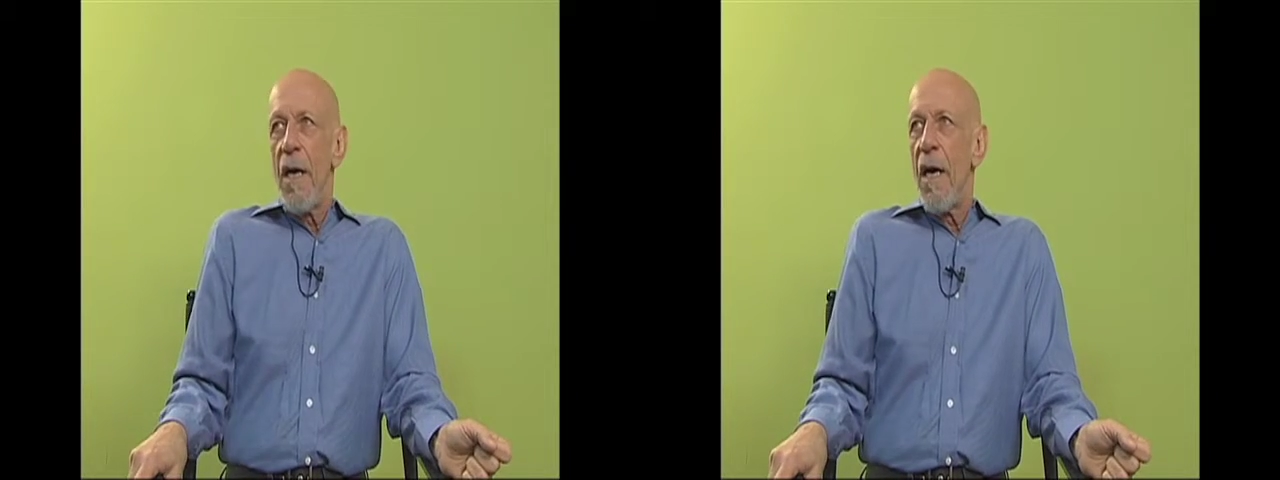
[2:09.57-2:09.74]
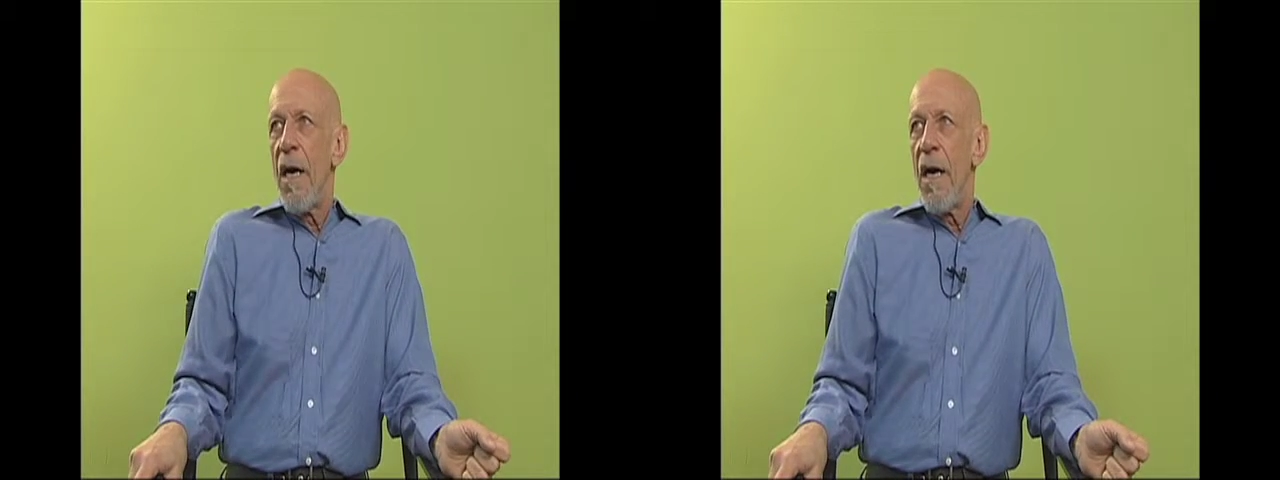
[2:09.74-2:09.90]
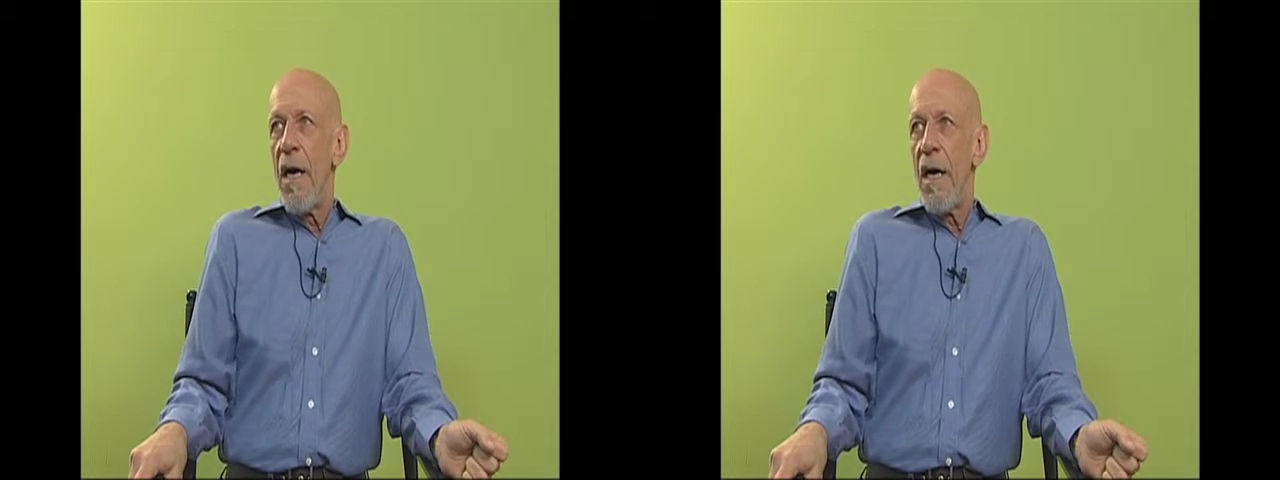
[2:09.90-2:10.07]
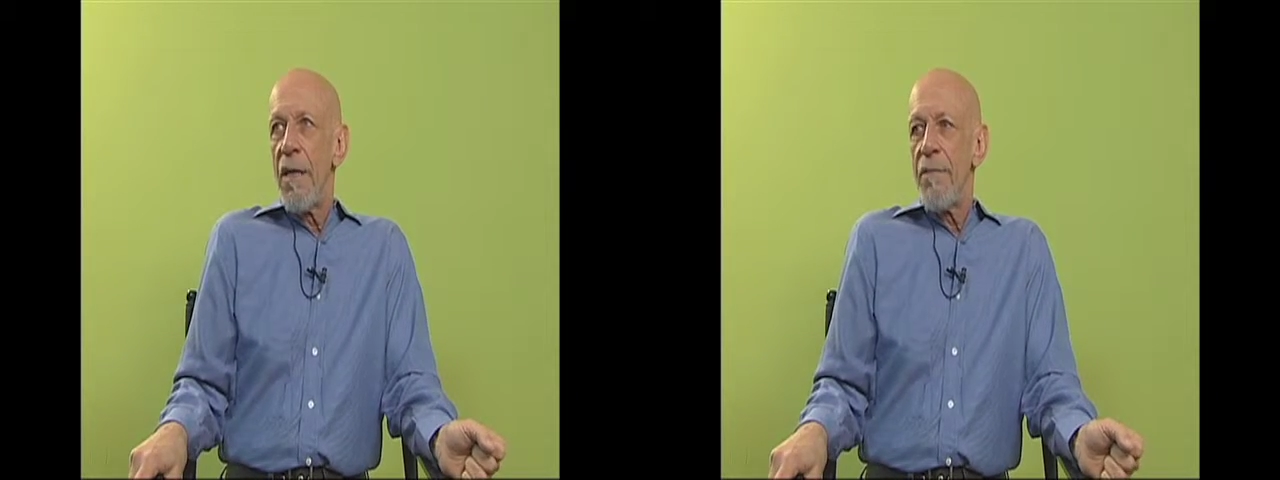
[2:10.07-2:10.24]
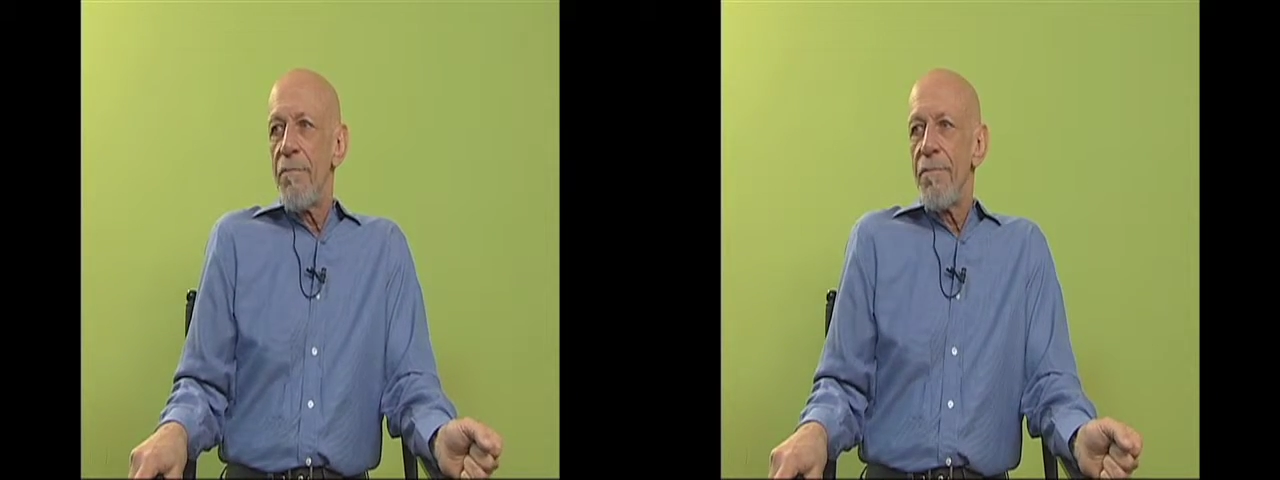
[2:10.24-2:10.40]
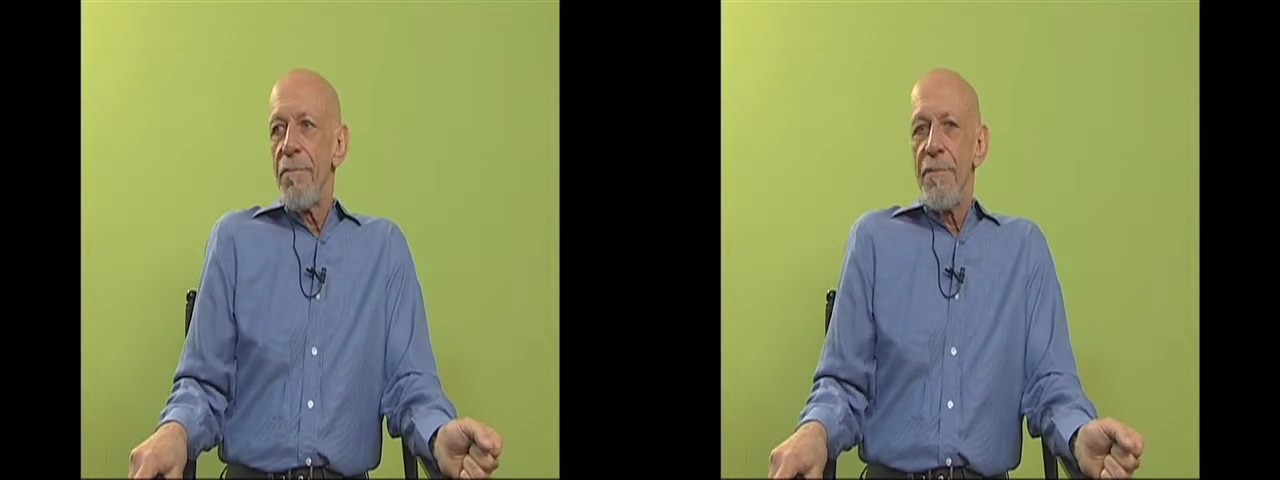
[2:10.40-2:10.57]

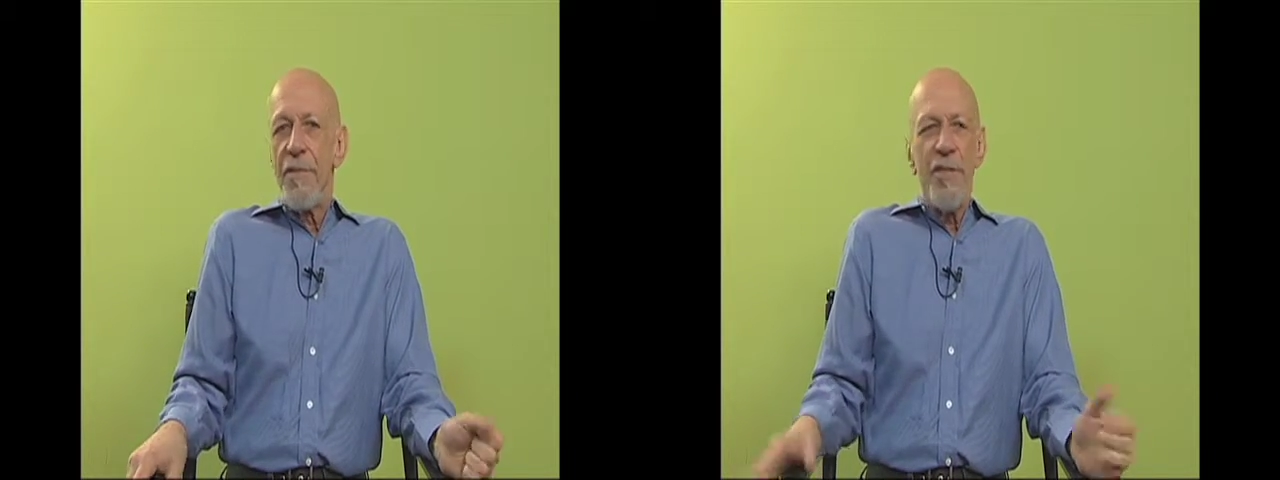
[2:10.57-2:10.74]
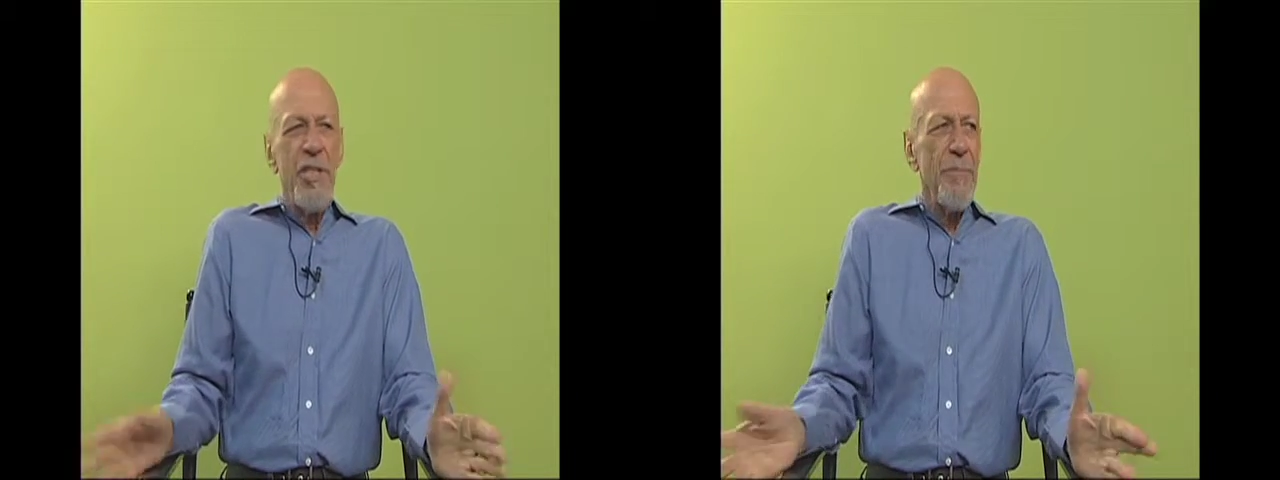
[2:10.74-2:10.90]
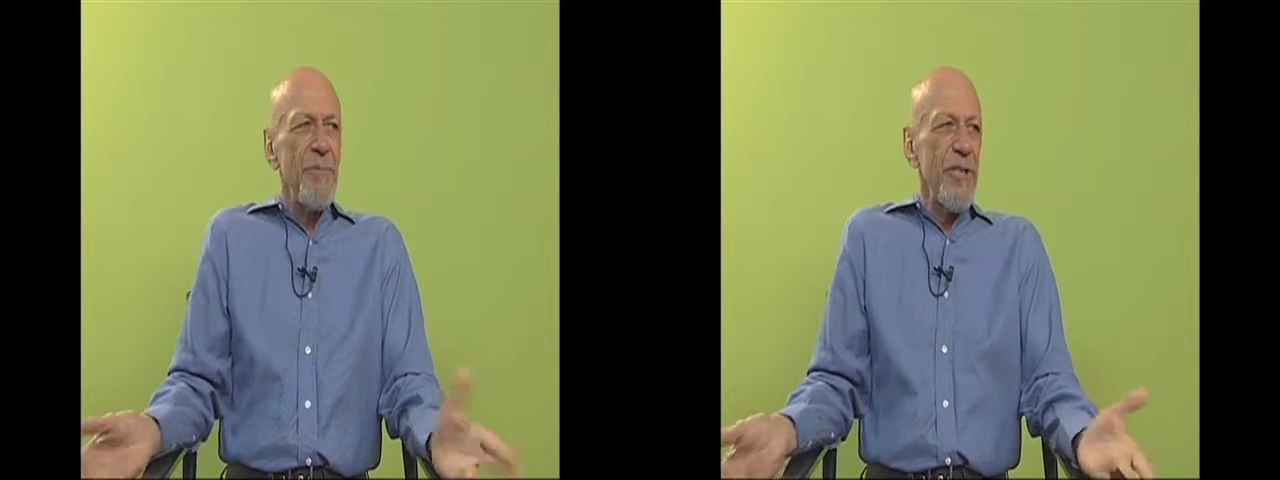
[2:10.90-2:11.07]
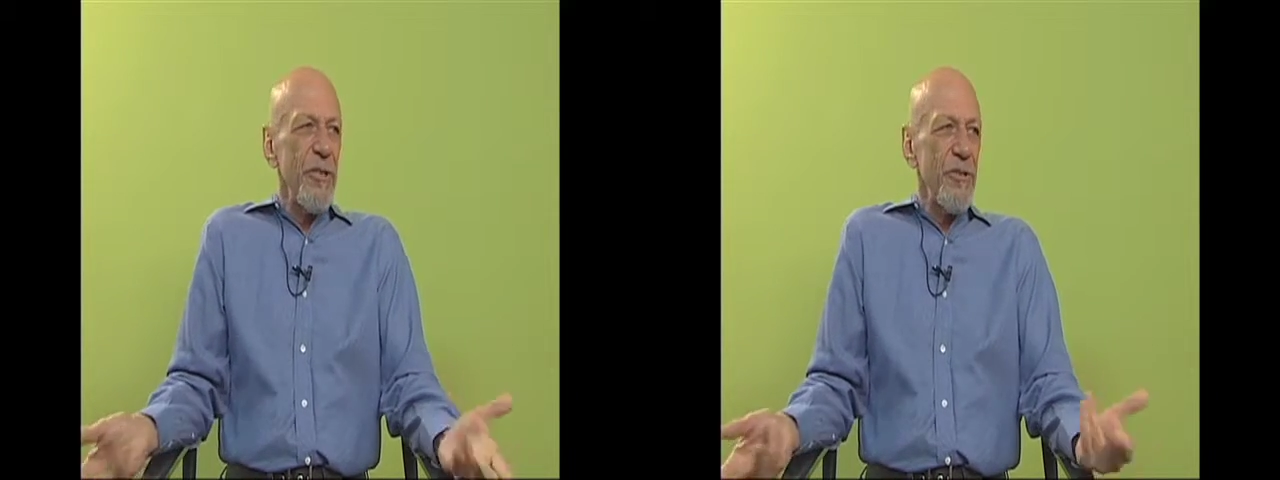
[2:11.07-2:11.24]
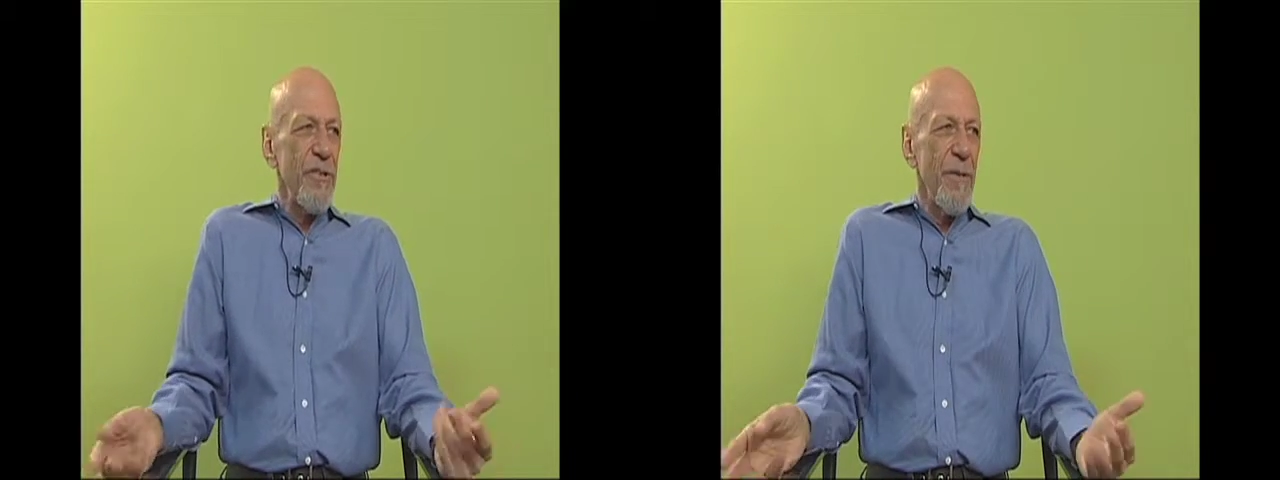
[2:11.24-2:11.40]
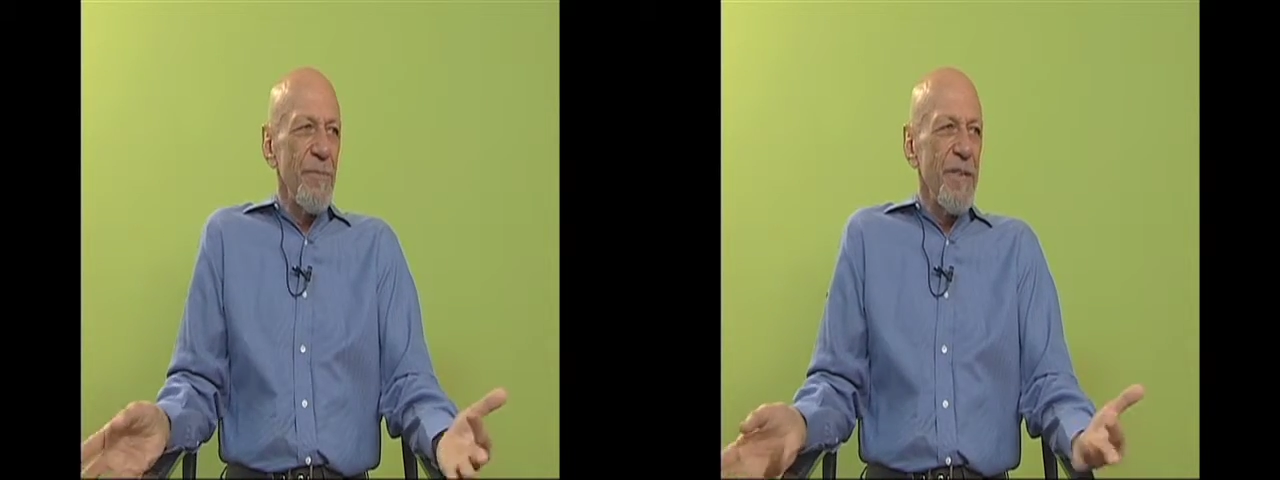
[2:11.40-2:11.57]
Gypsy or
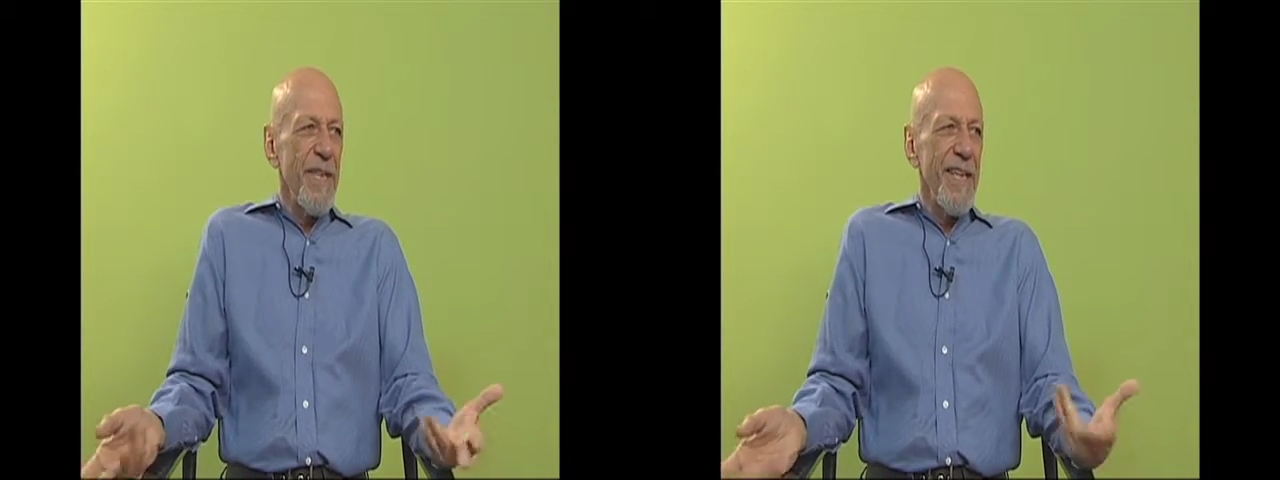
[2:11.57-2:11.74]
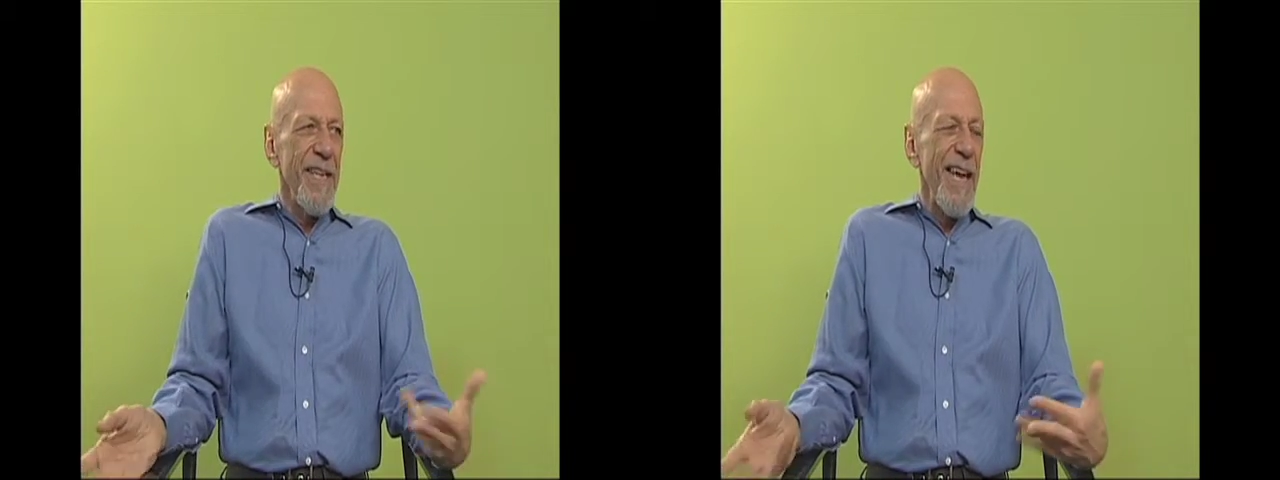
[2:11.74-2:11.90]
something,